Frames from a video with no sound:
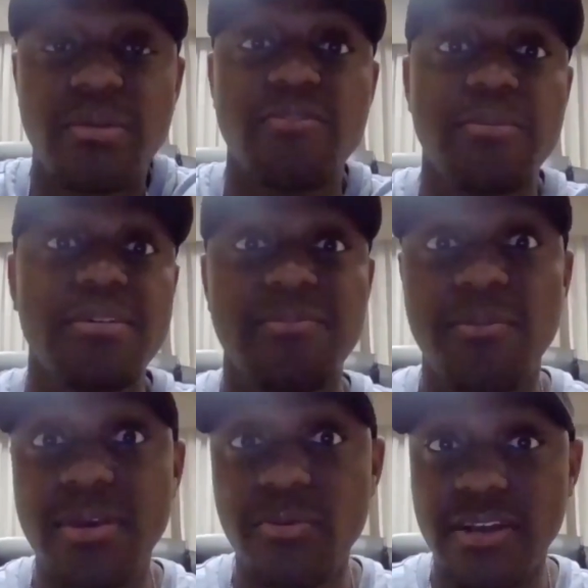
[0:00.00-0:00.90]
But
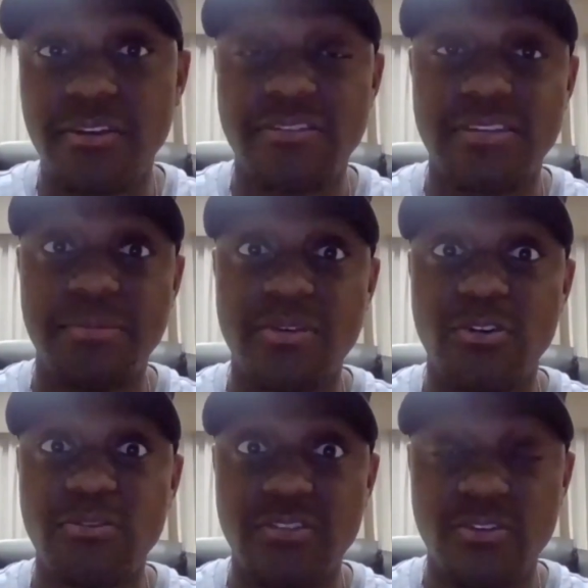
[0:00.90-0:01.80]
for me, when it comes to the grocery